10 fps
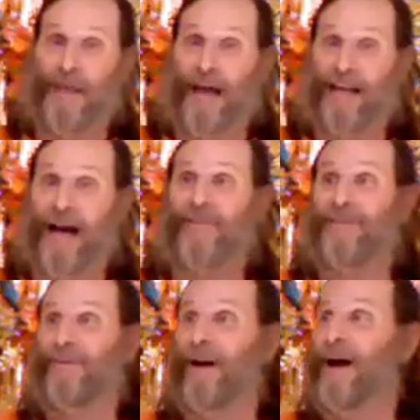that
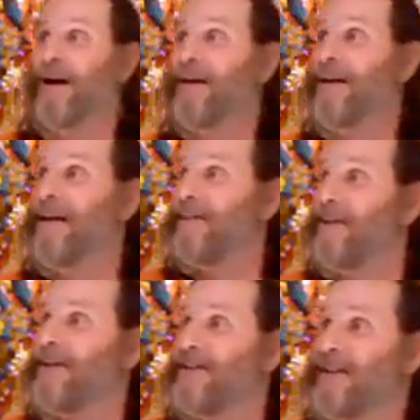yantra?
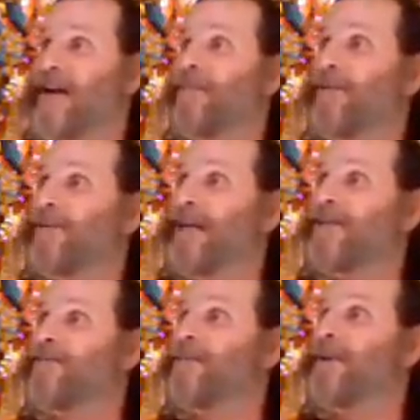The disciple
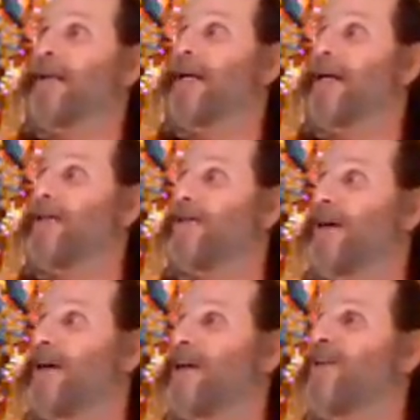says, please
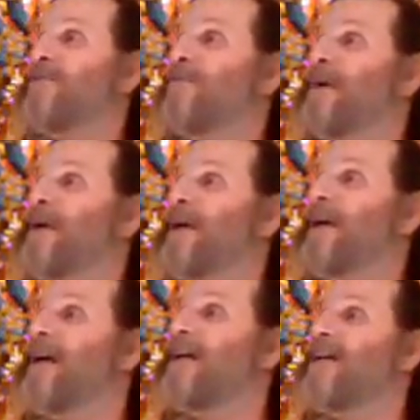give
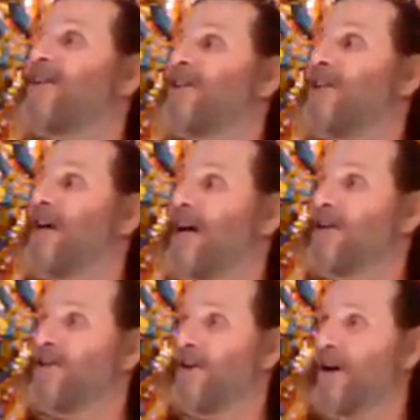me
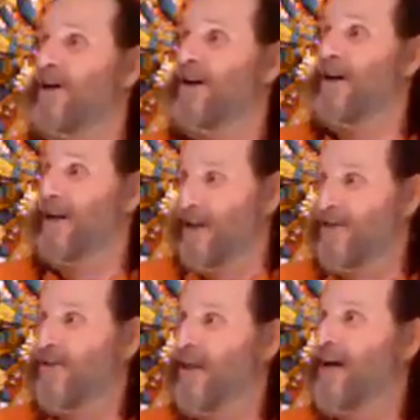initiation
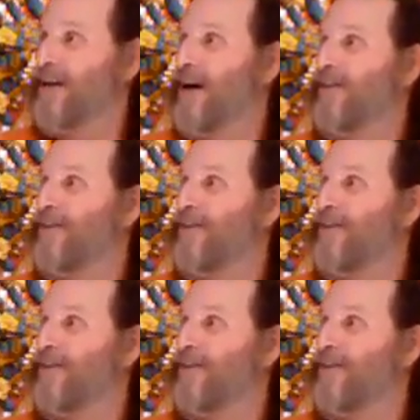into that yantra.